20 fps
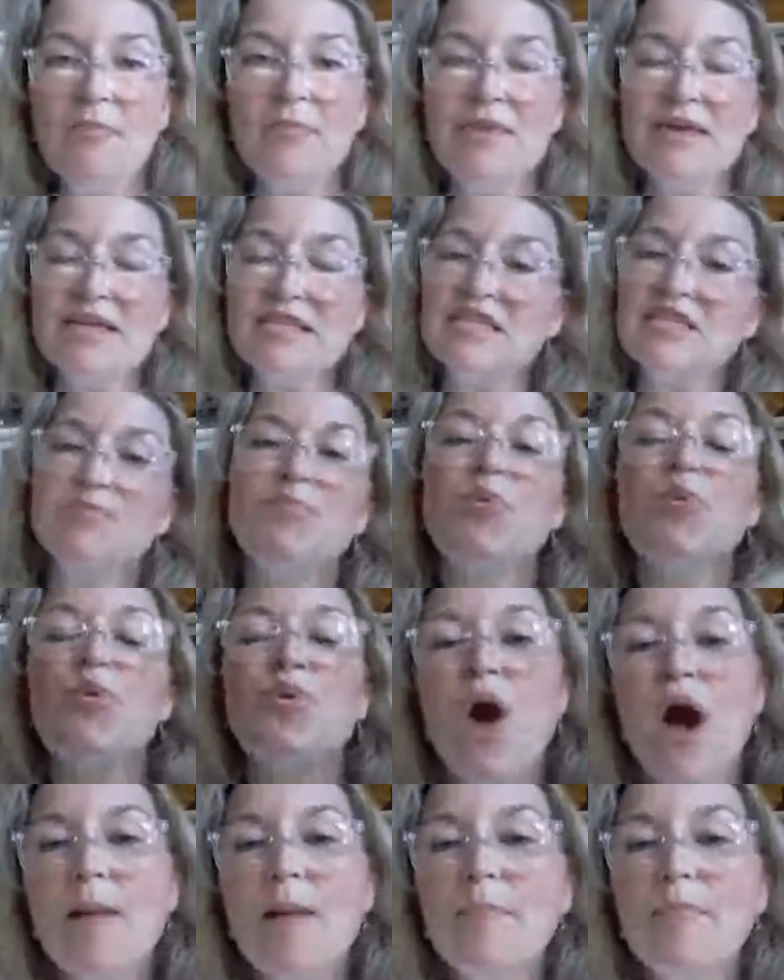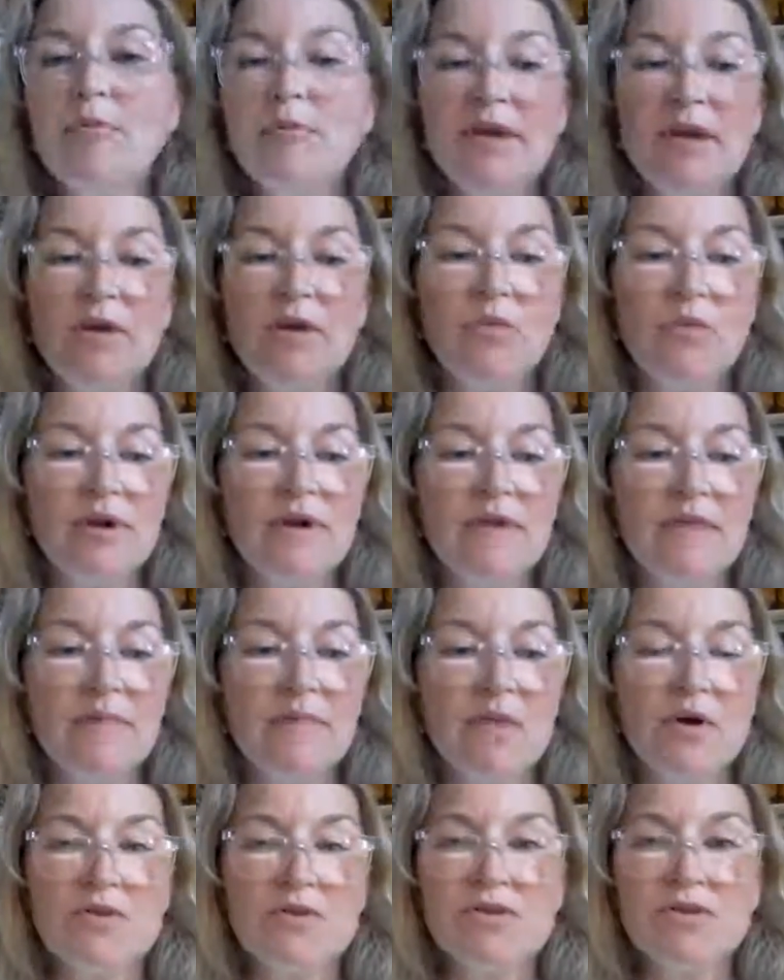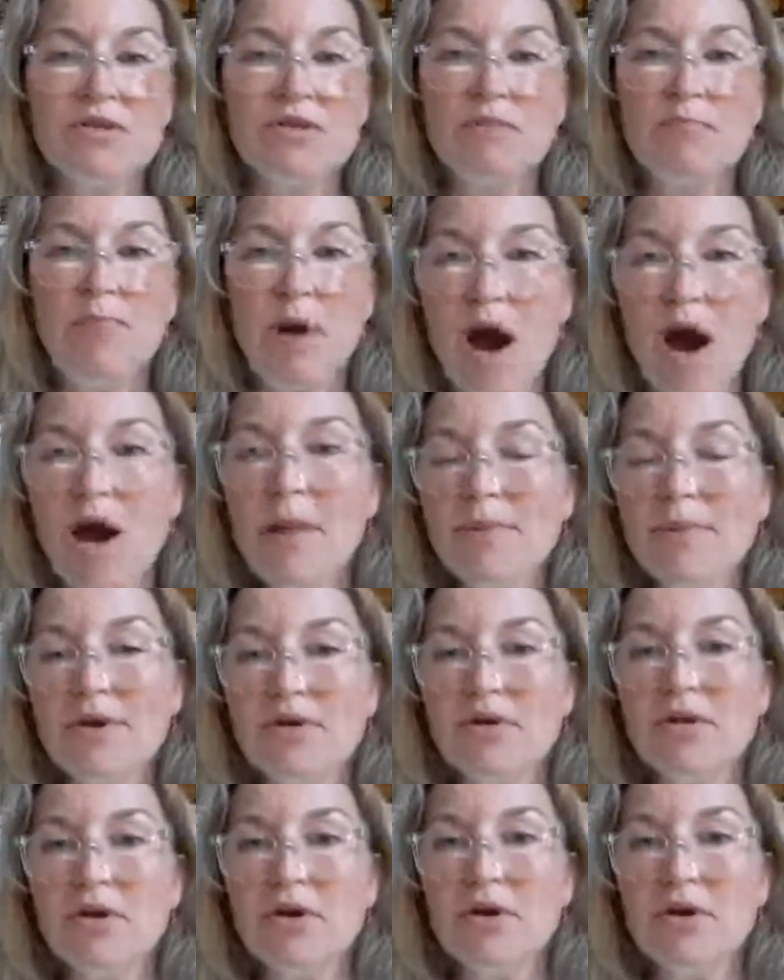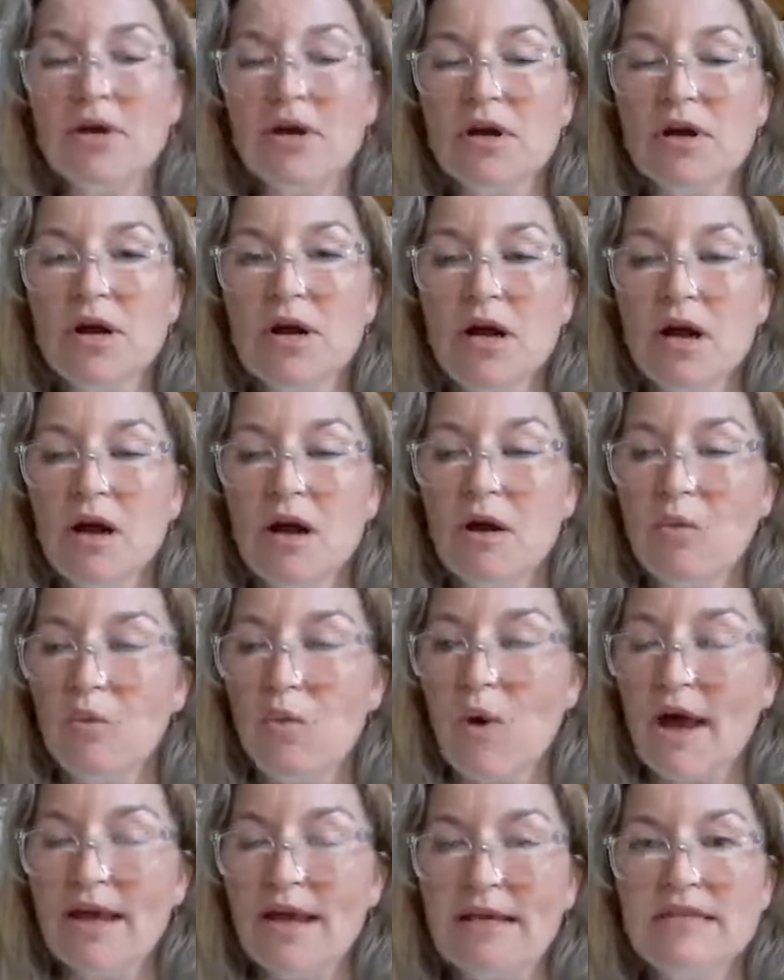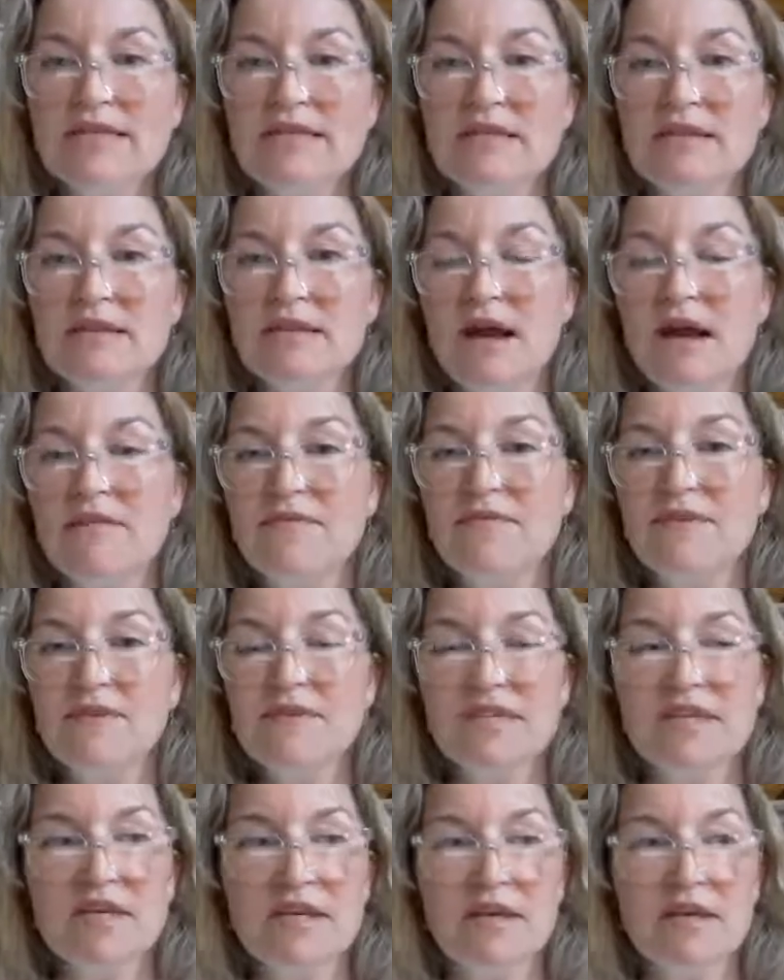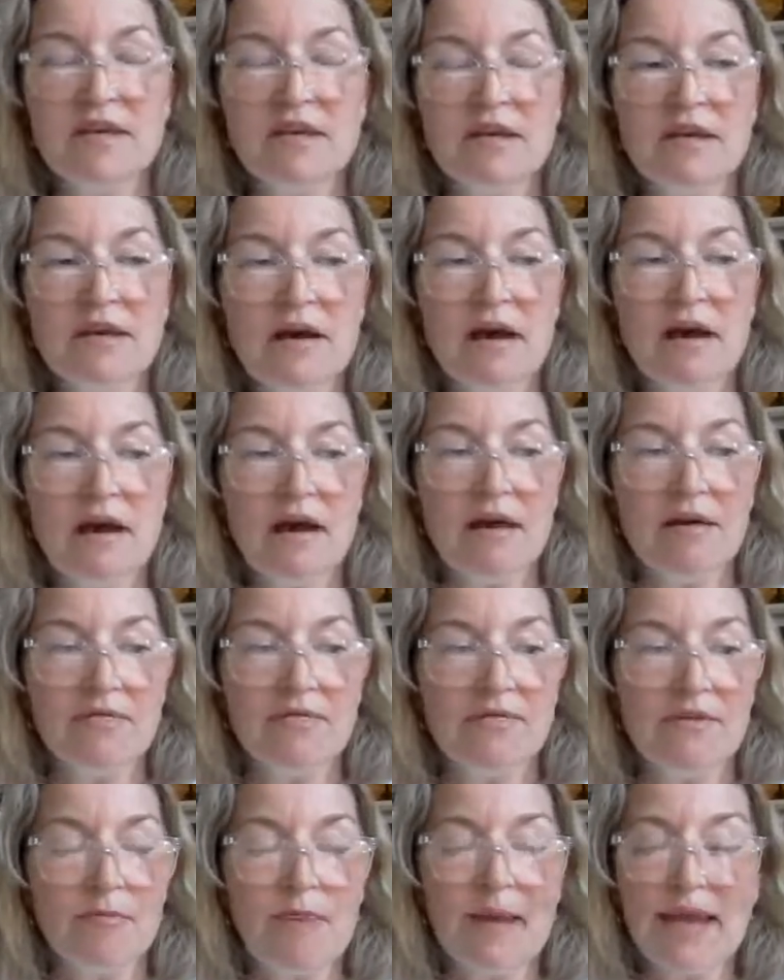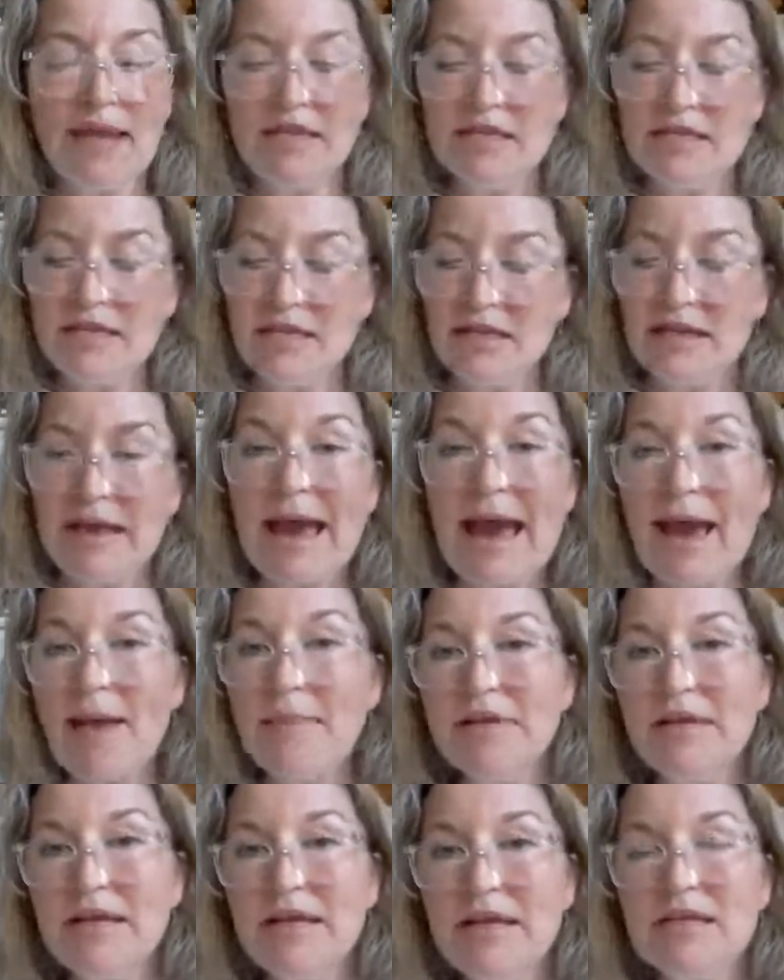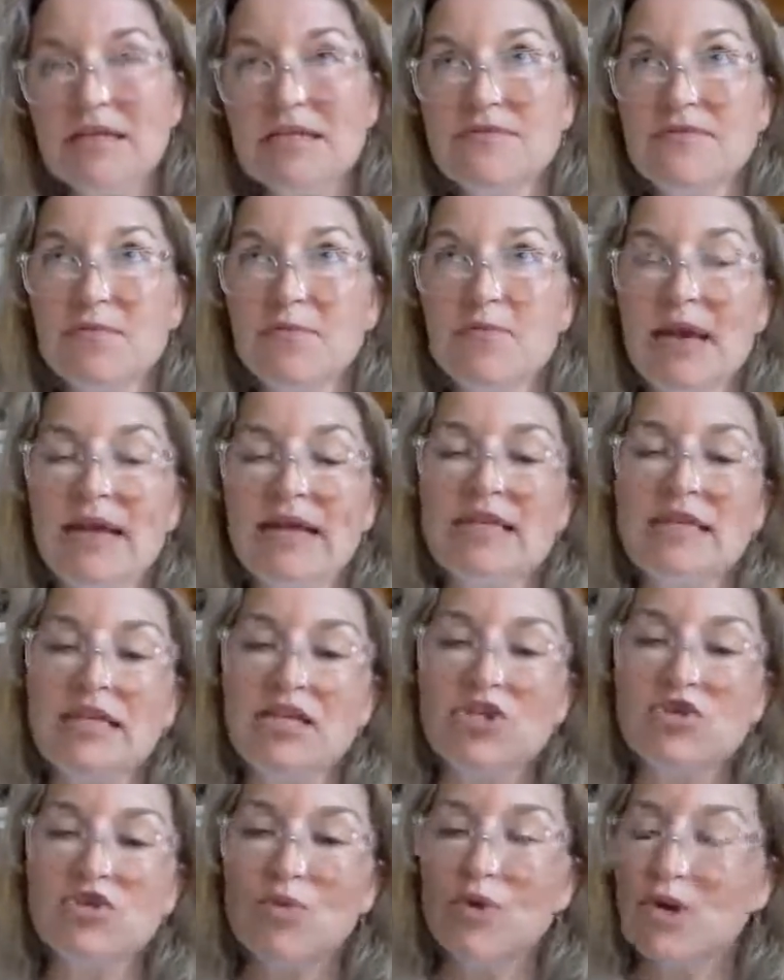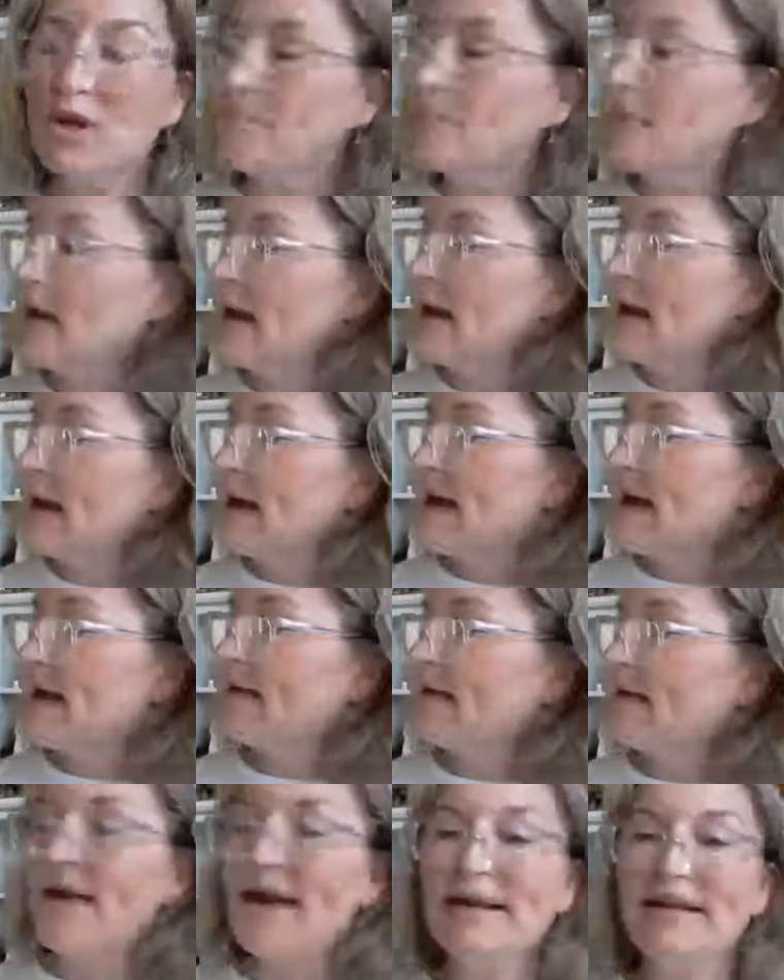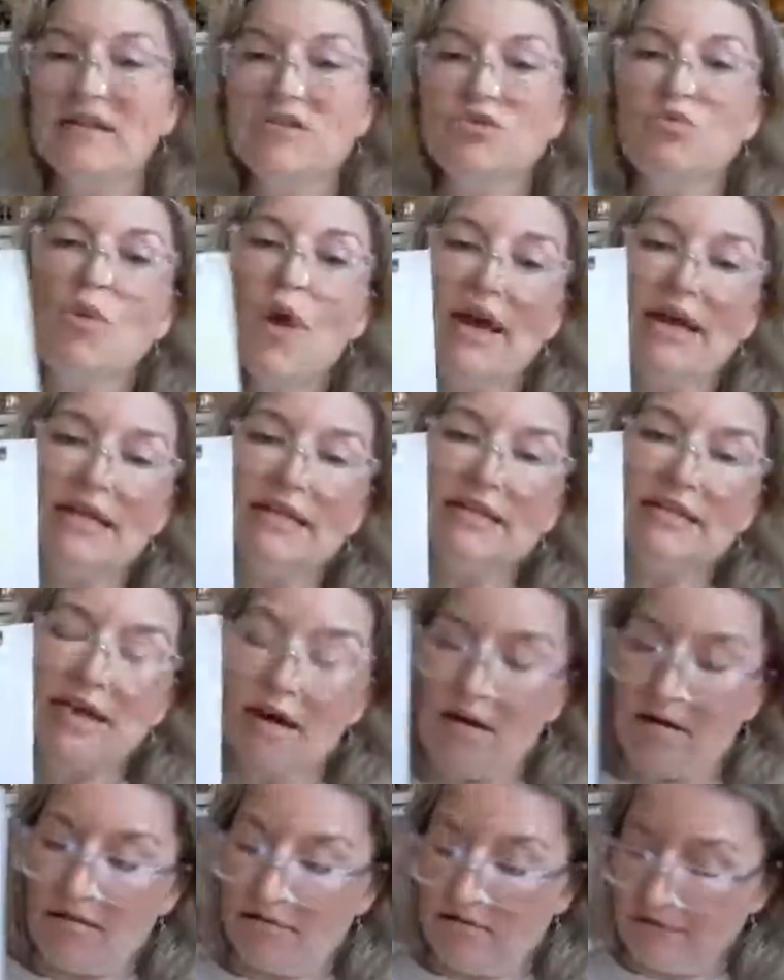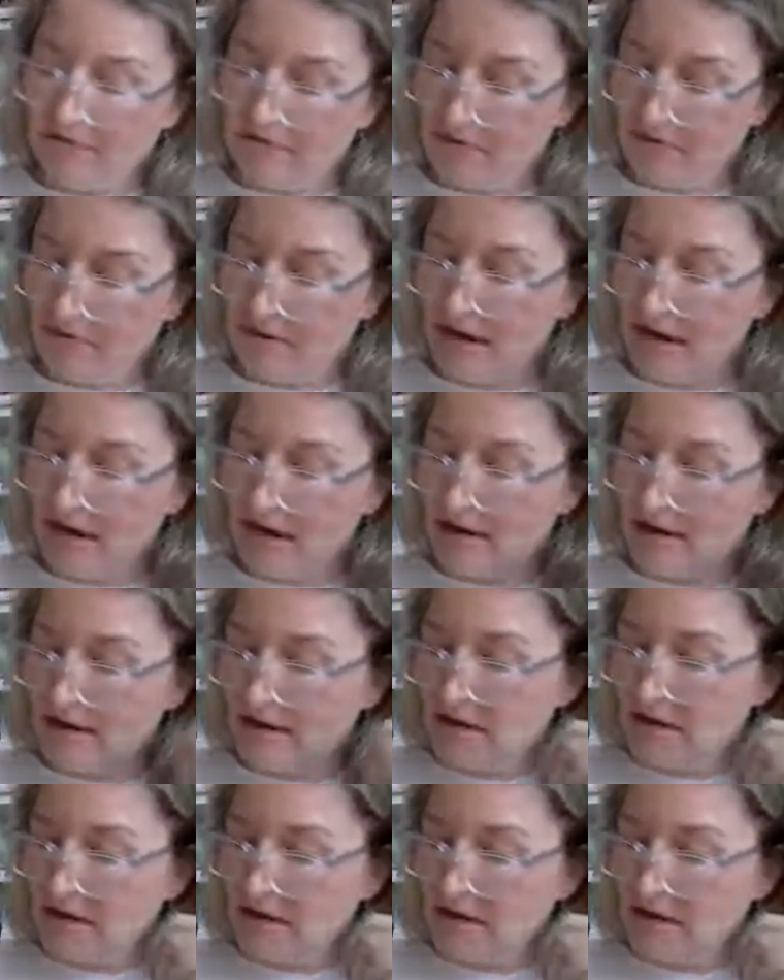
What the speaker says: This is probably one of the most popular whites that I've seen for painting cabinets, for painting trim, and that is white dove, okay?